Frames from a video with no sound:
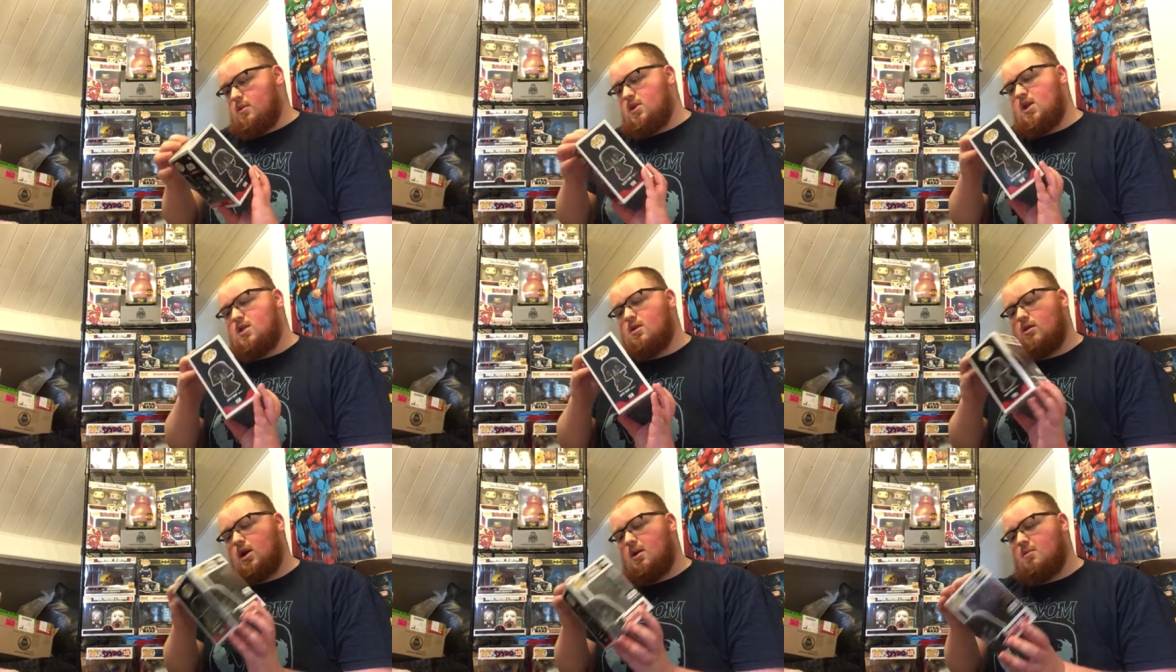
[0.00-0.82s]
Decent
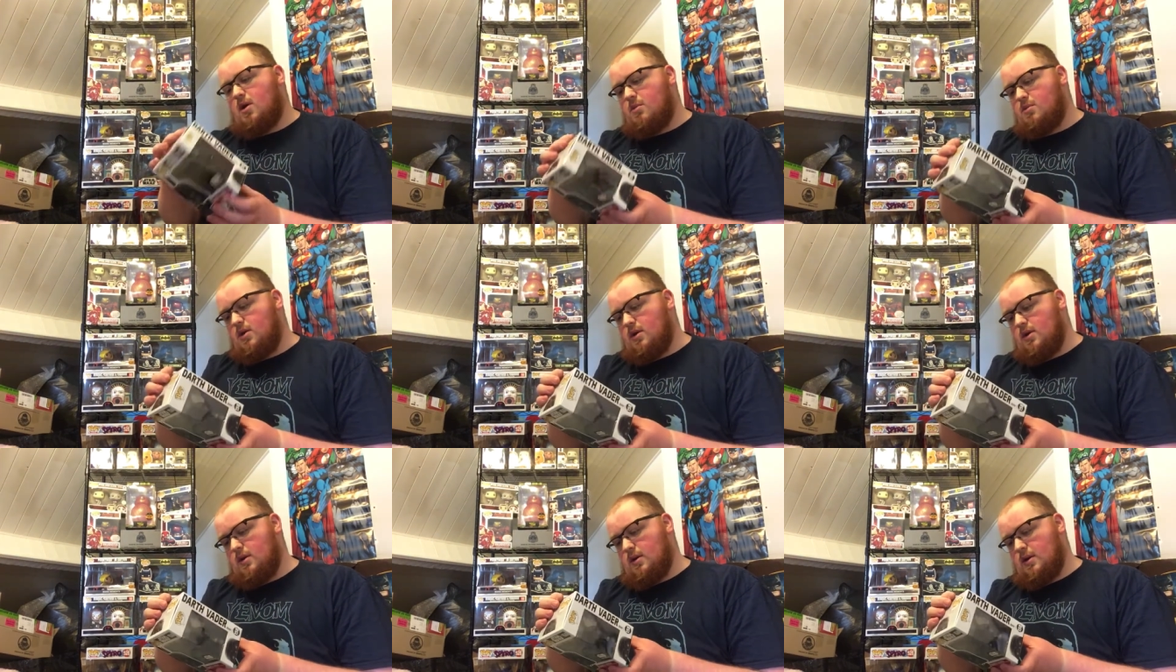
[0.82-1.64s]
looking pop
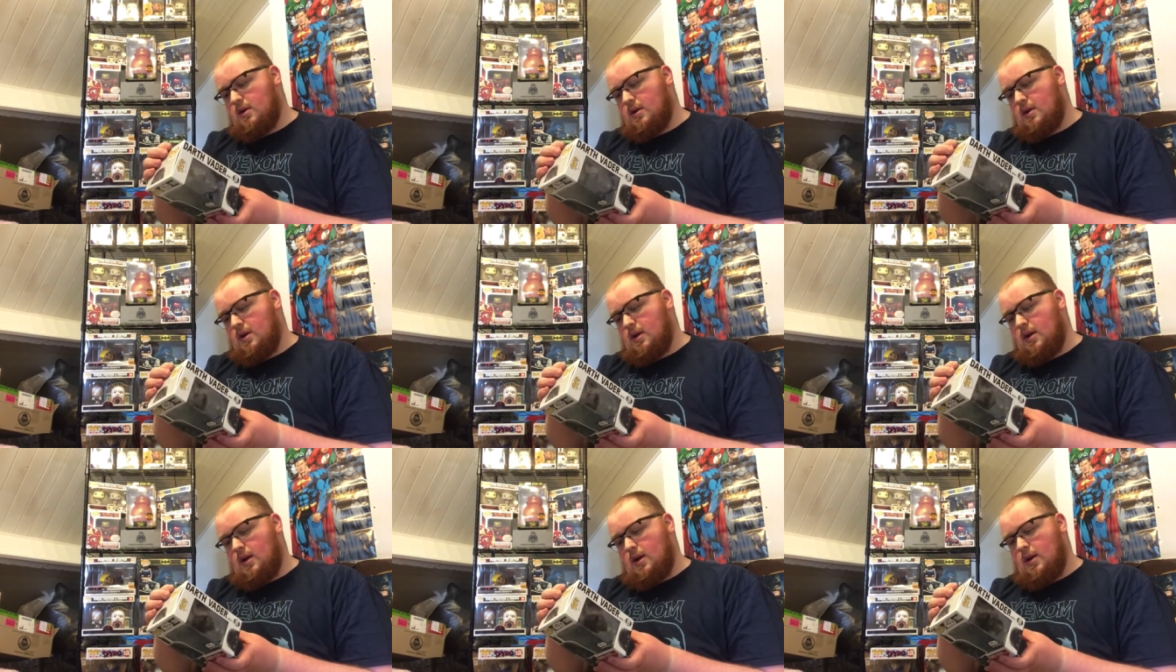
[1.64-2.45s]

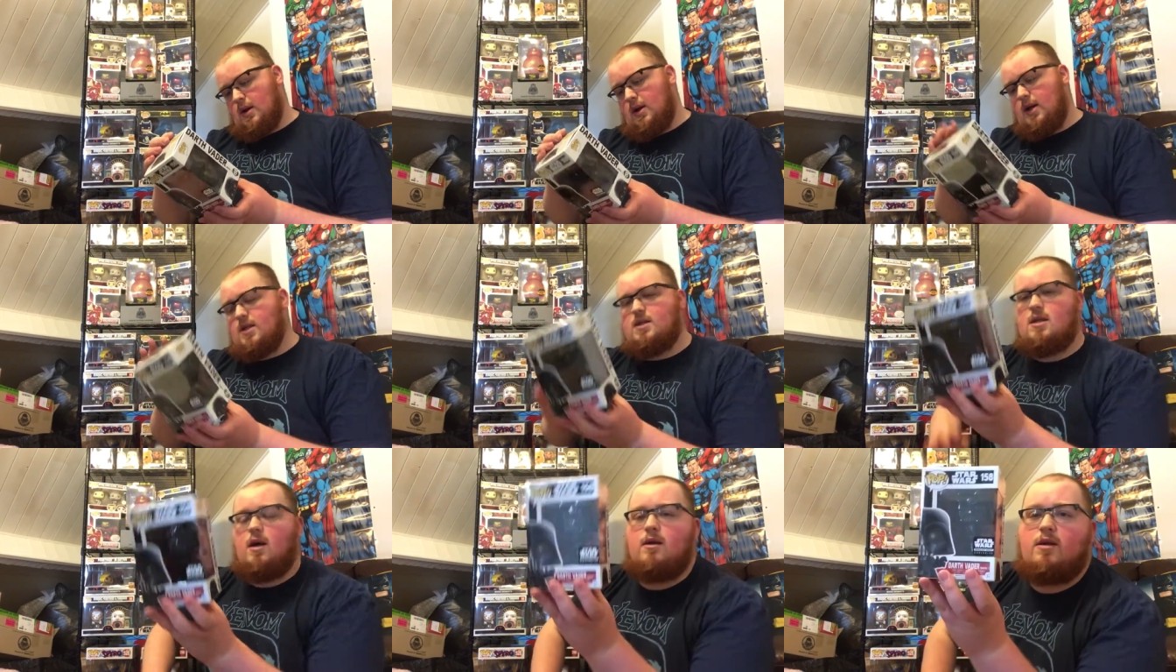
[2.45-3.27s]
and
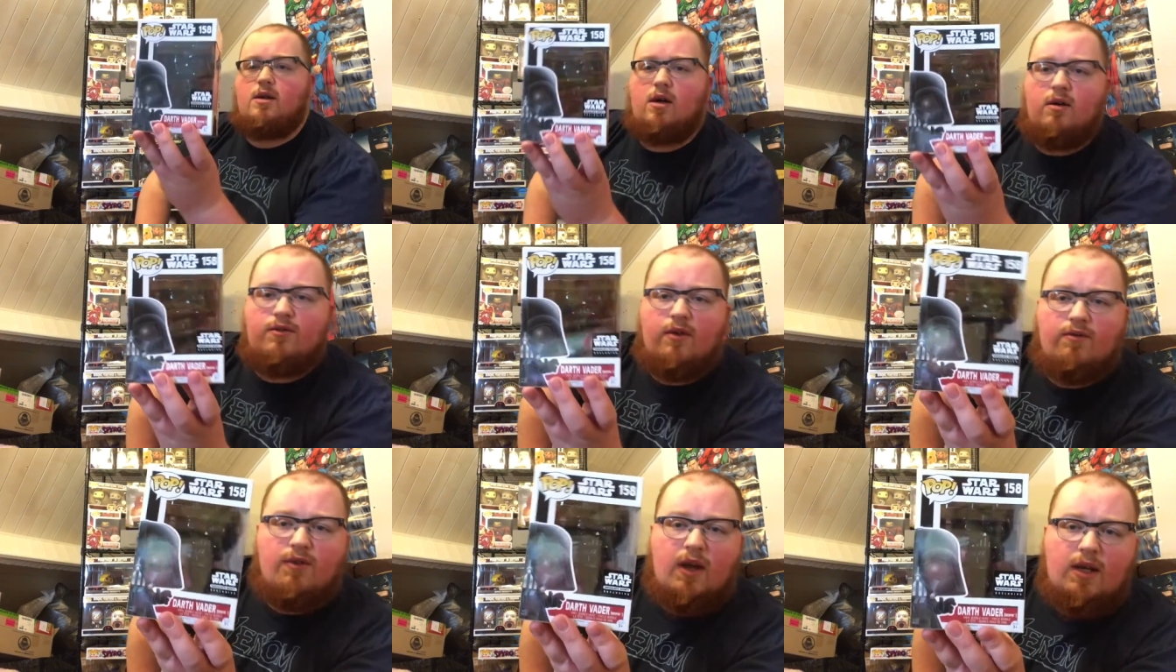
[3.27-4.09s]
it's Darth
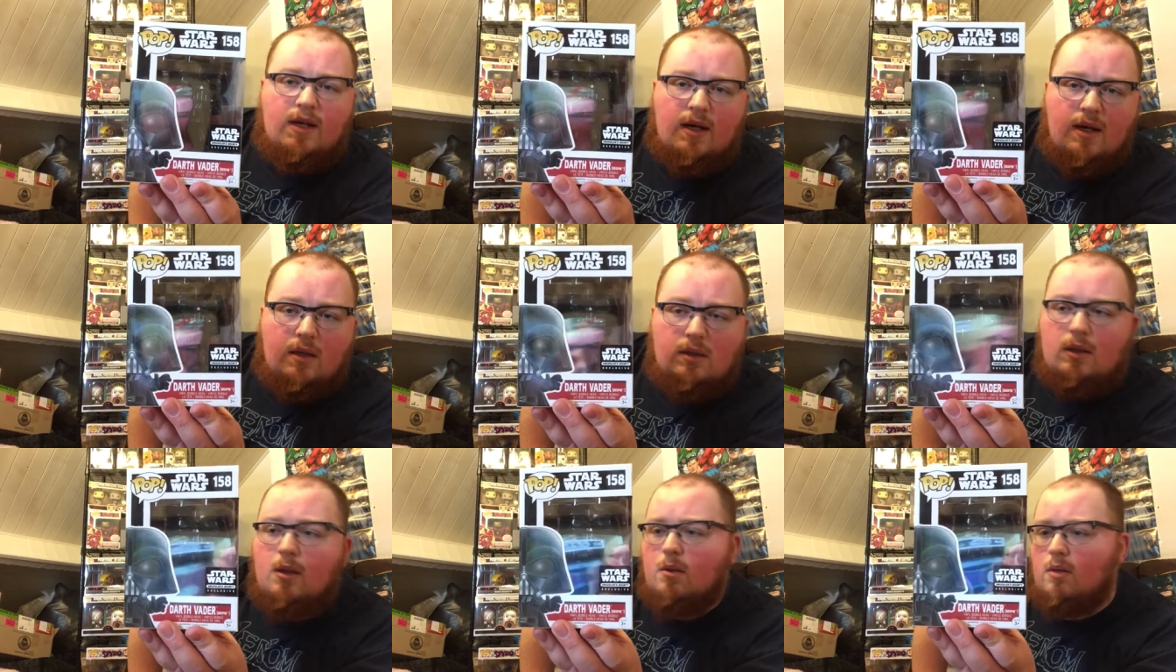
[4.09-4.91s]
Vader
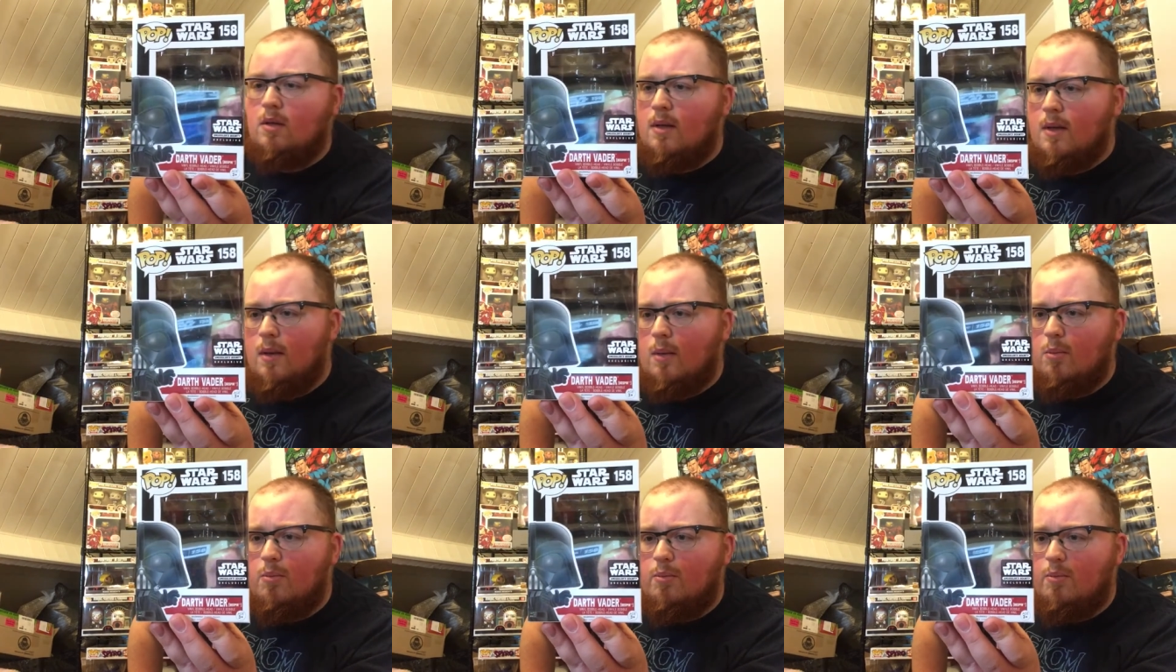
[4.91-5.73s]

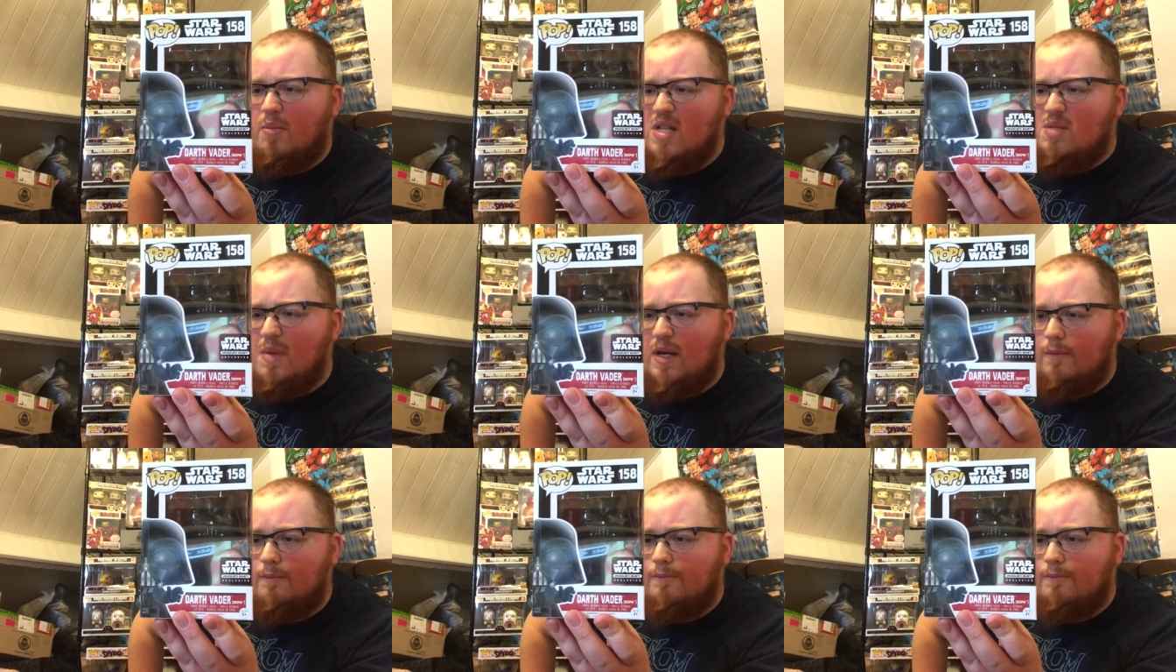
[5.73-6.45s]
Bespin.